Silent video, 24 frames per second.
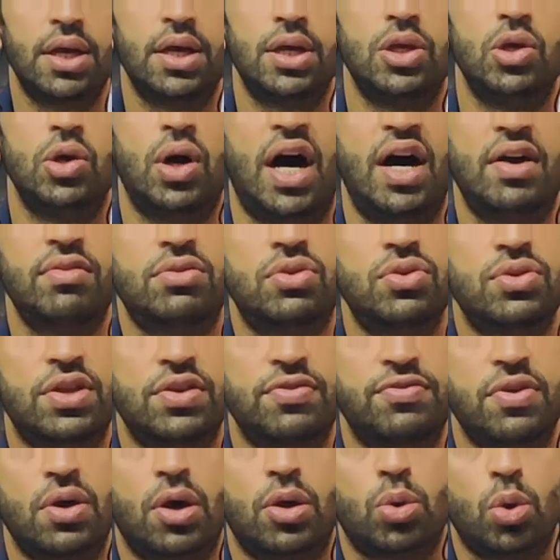you have to
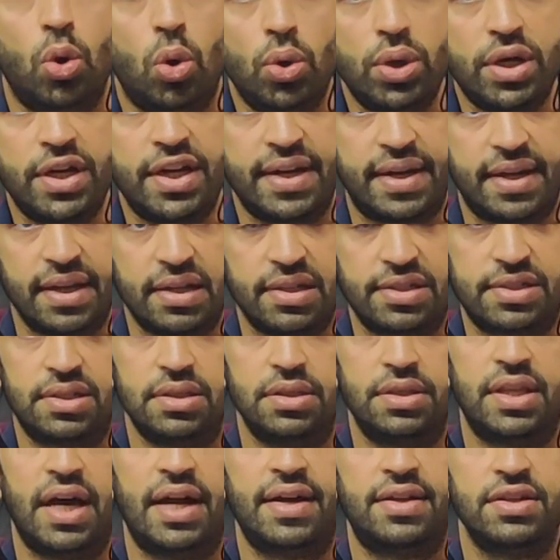give your own details,
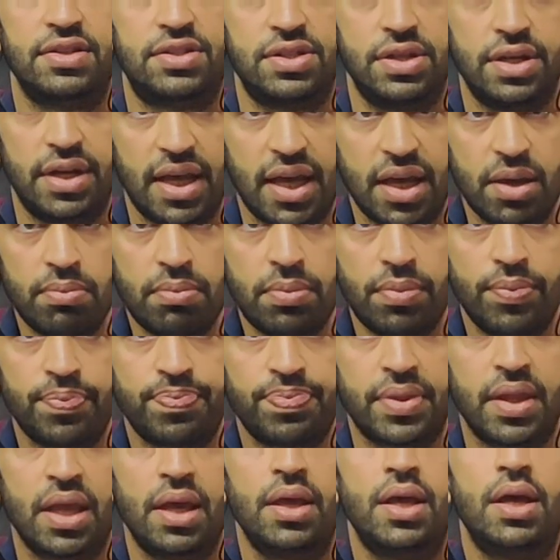that is
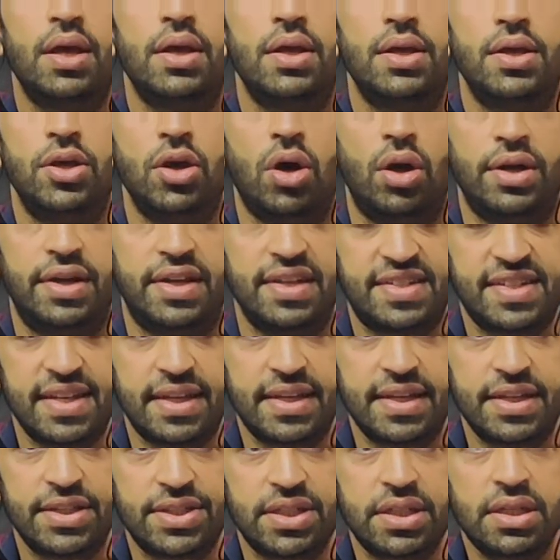name, your
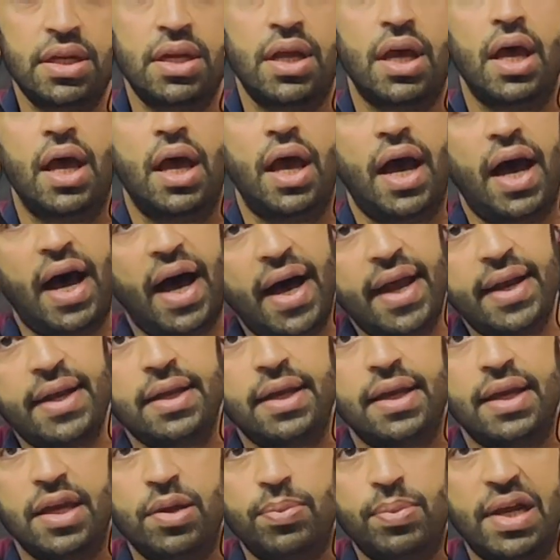designation
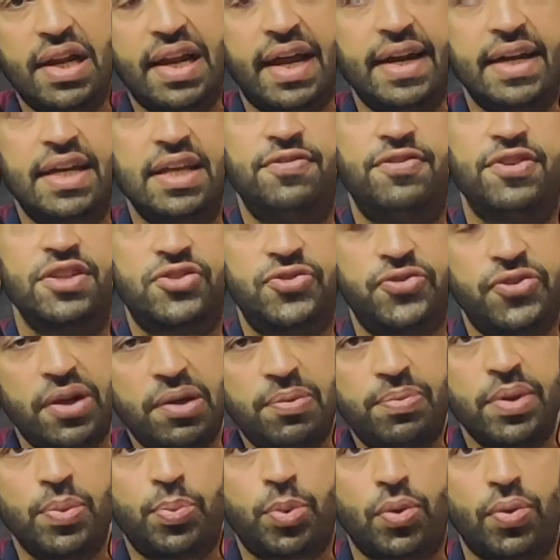and email ID, which
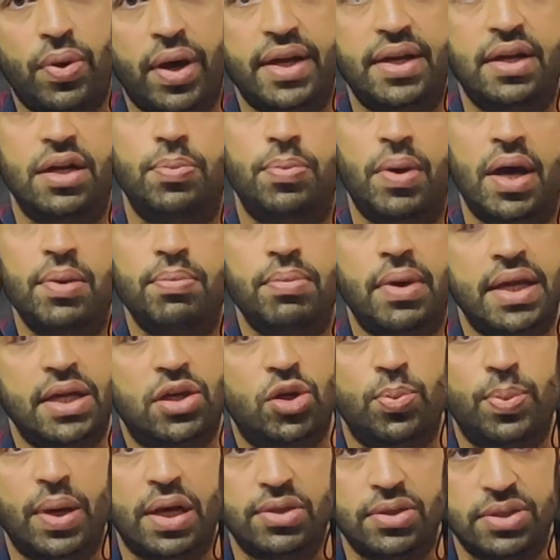will be provided by
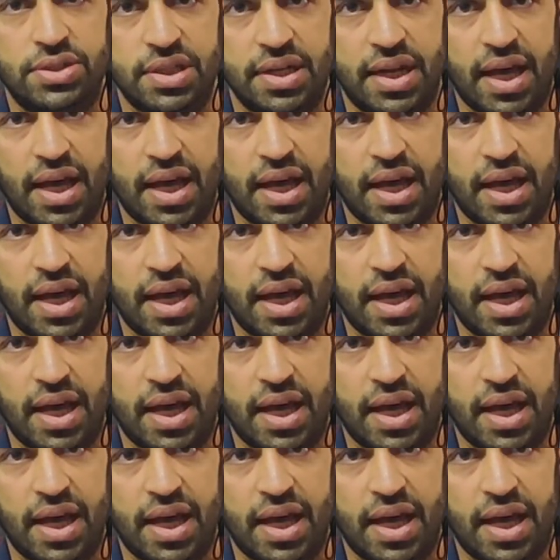Microbiology